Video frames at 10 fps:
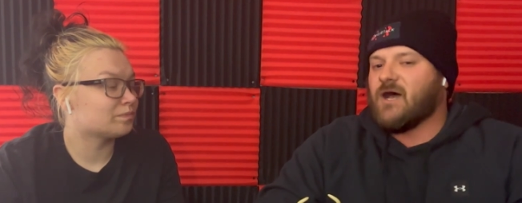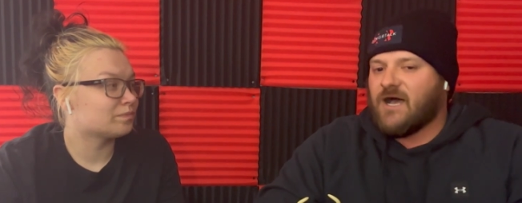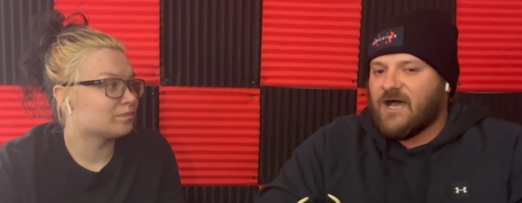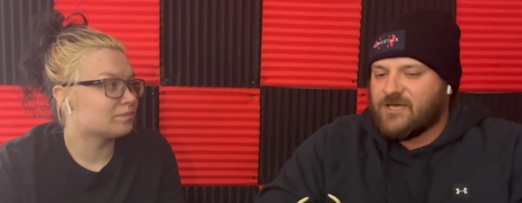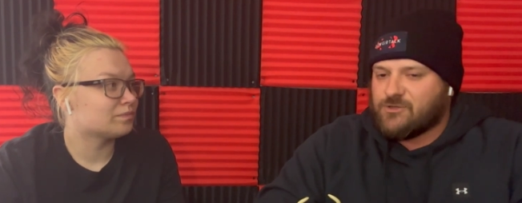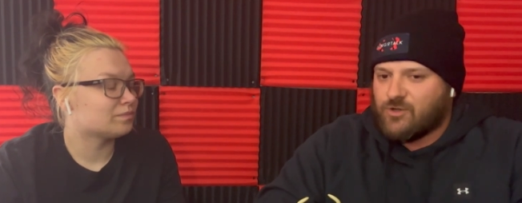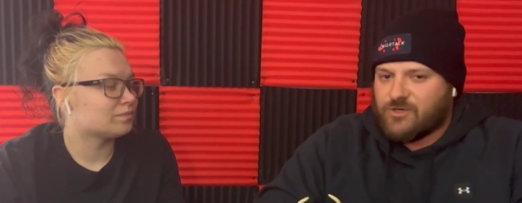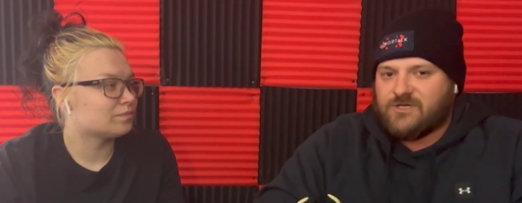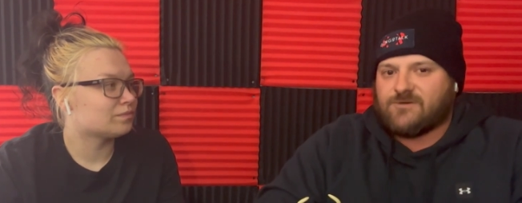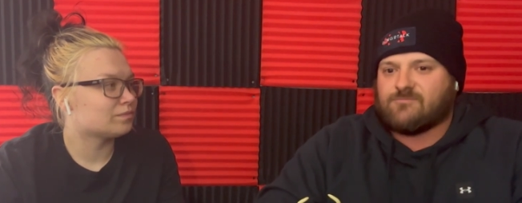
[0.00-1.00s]
Speaker 1: I
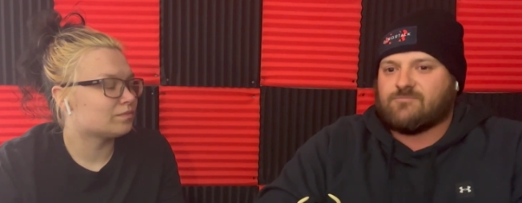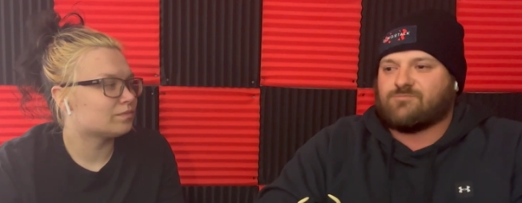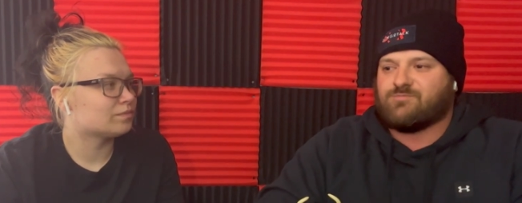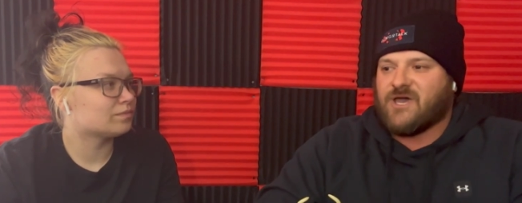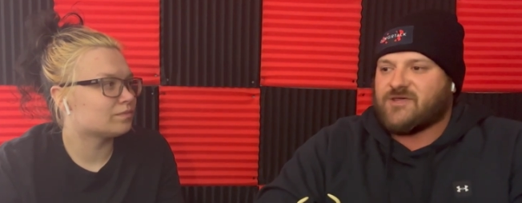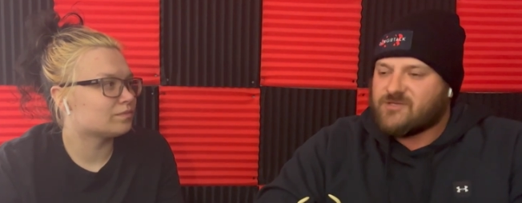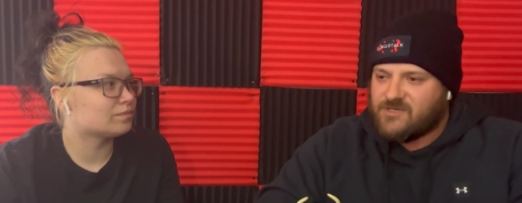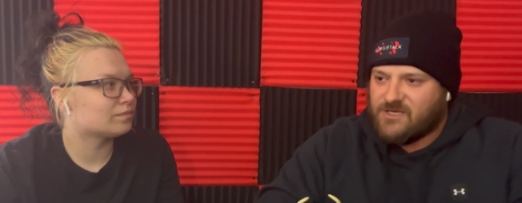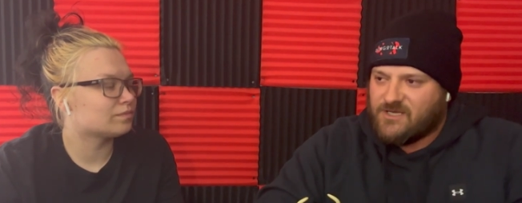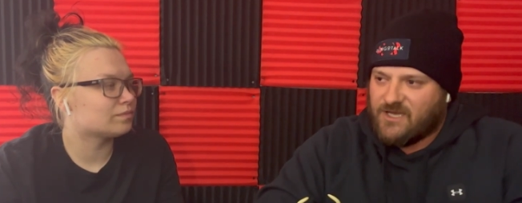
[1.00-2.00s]
look at
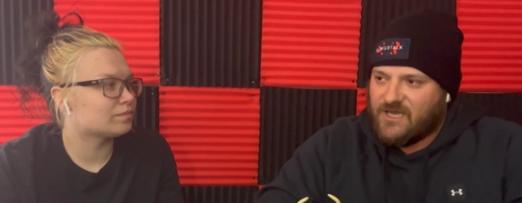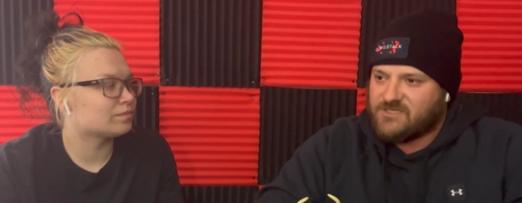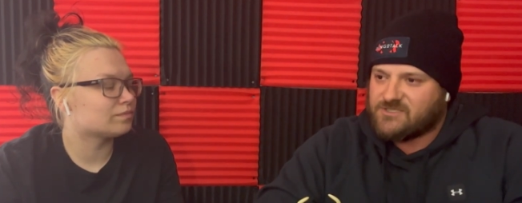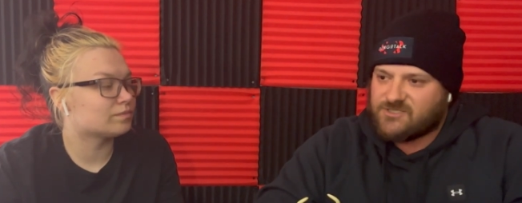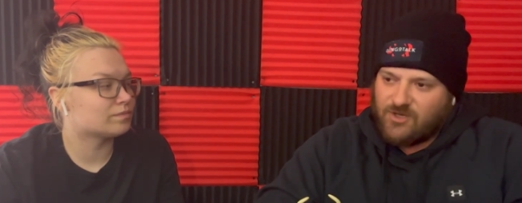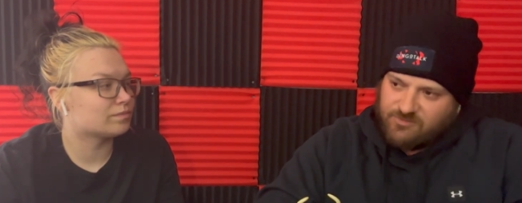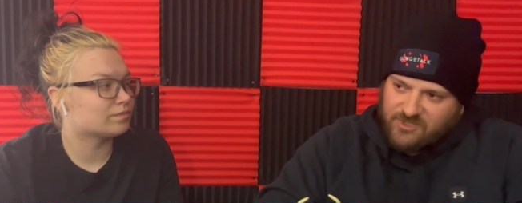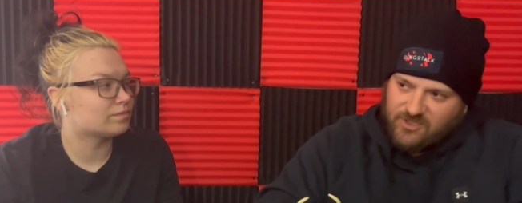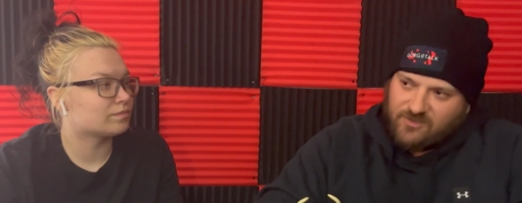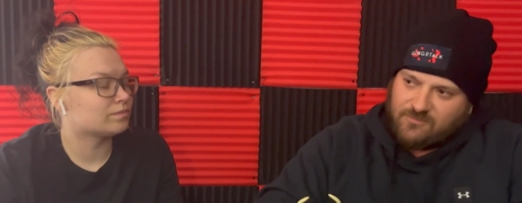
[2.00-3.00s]
Bethany as
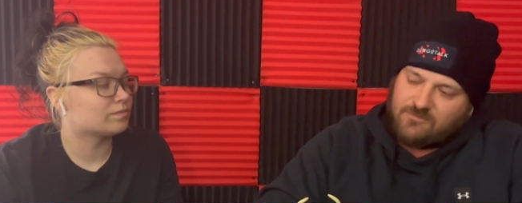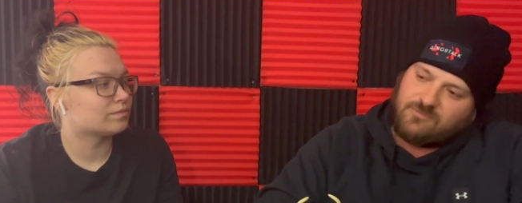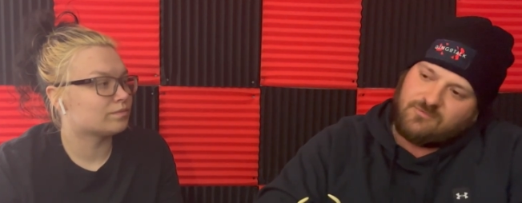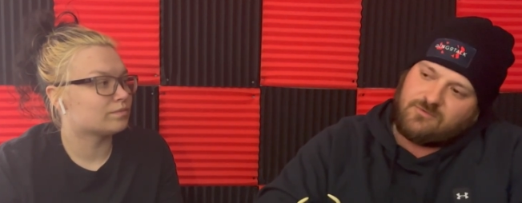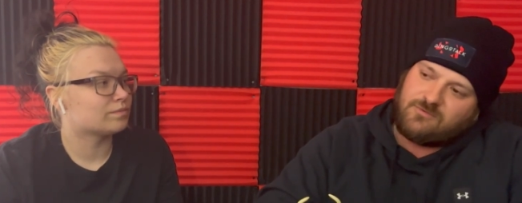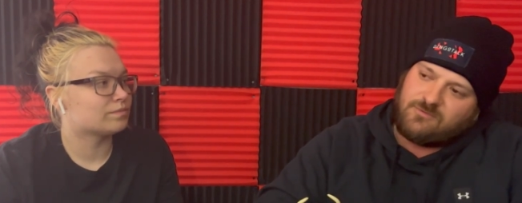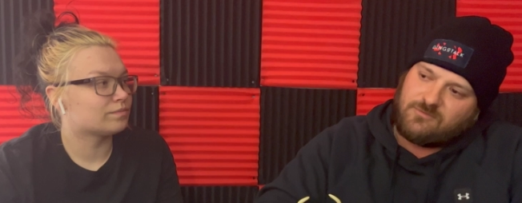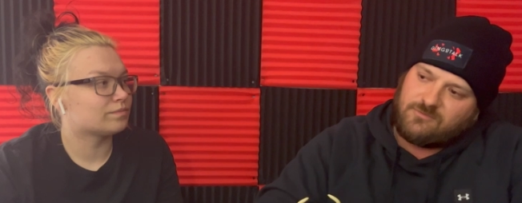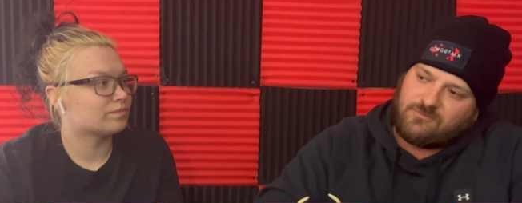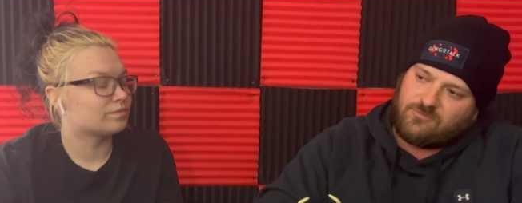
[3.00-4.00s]
something
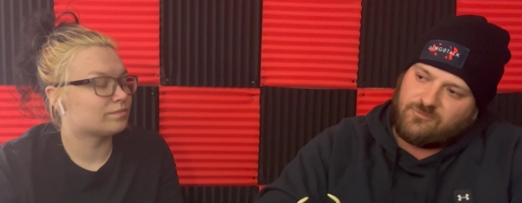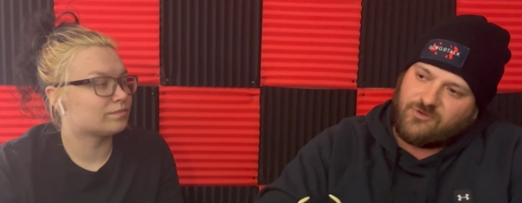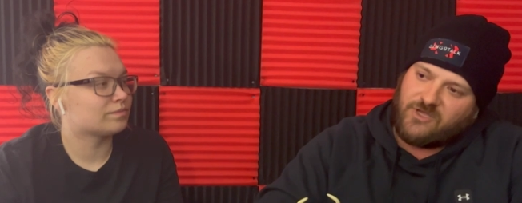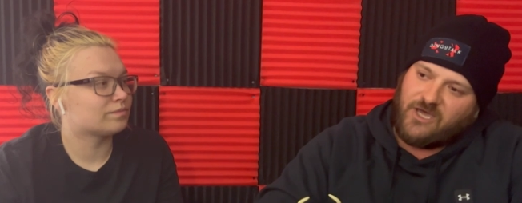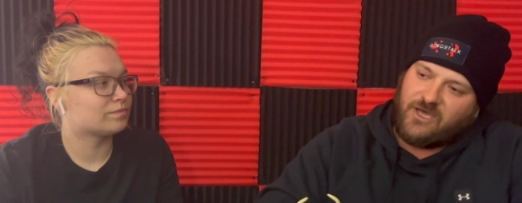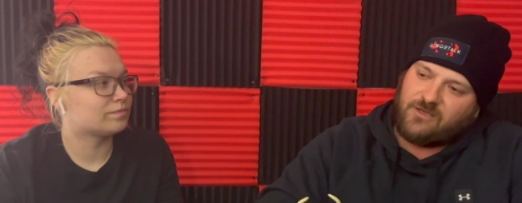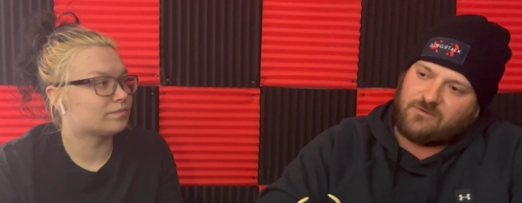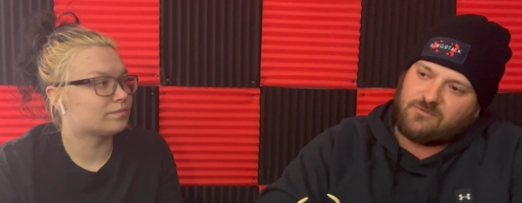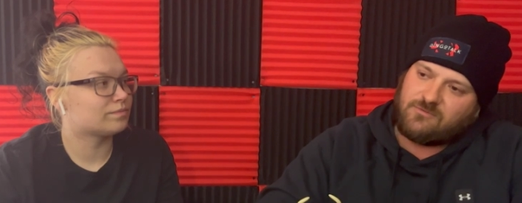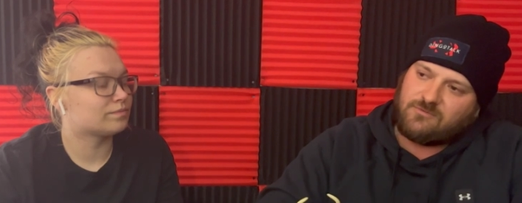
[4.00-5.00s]
that
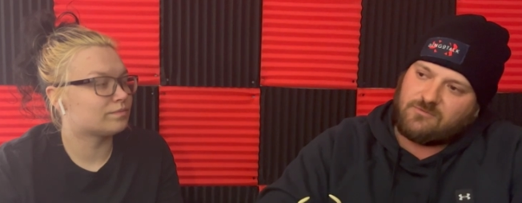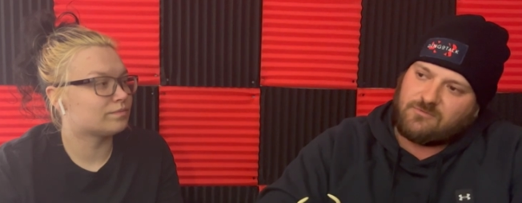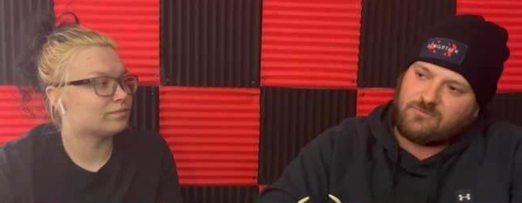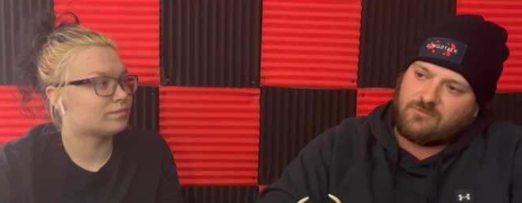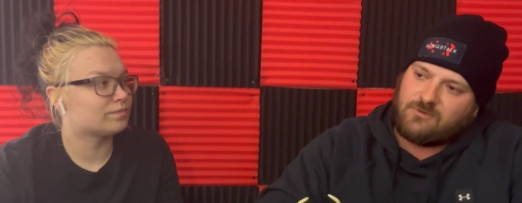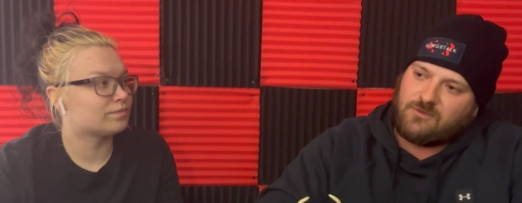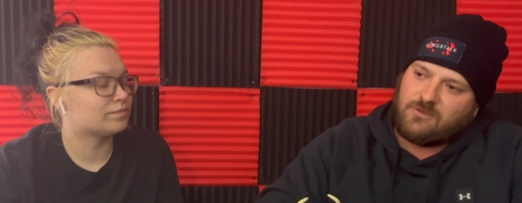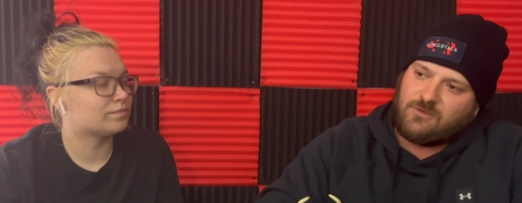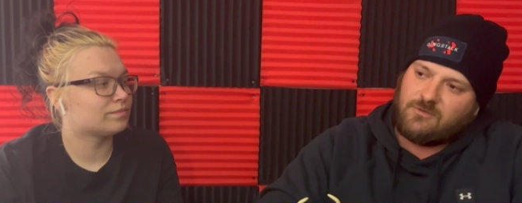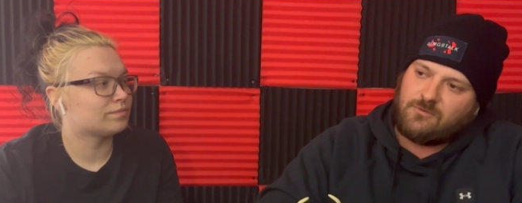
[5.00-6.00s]

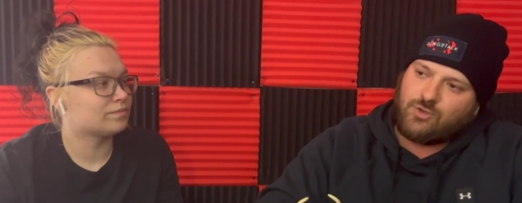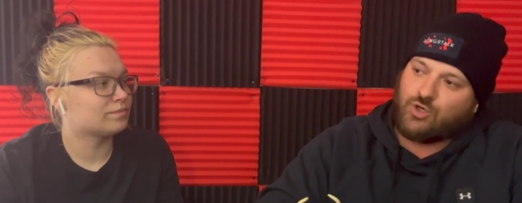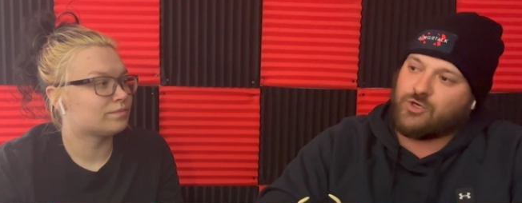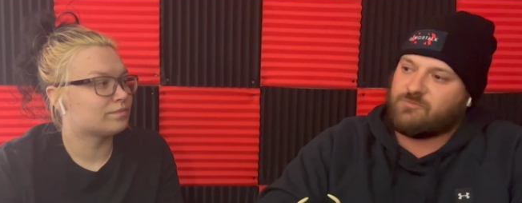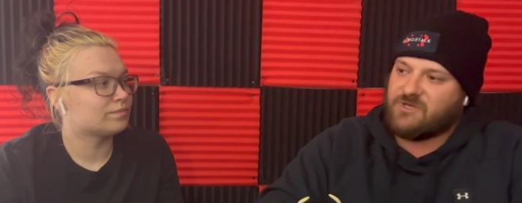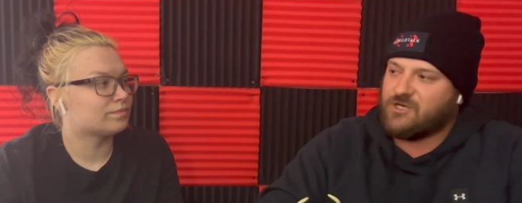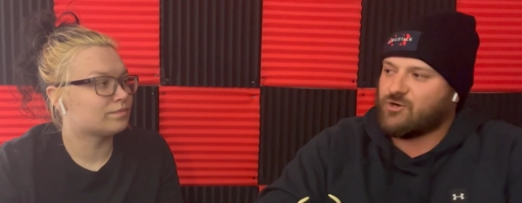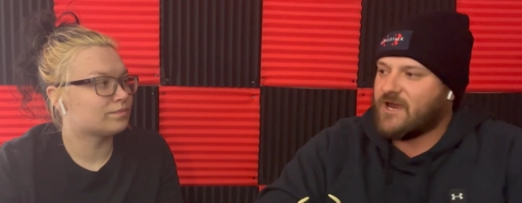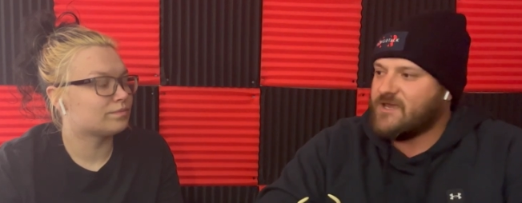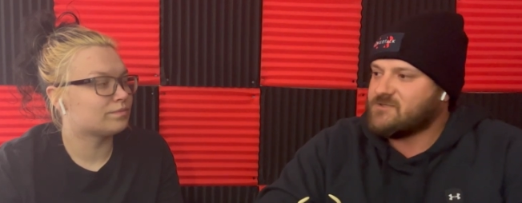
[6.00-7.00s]
could be
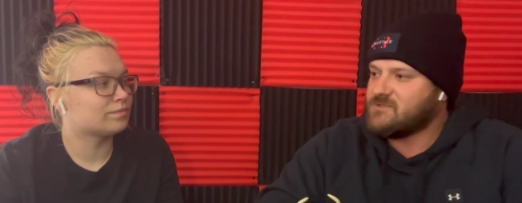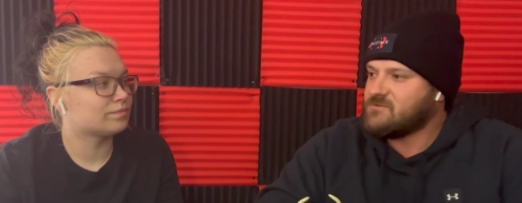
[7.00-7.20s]
great.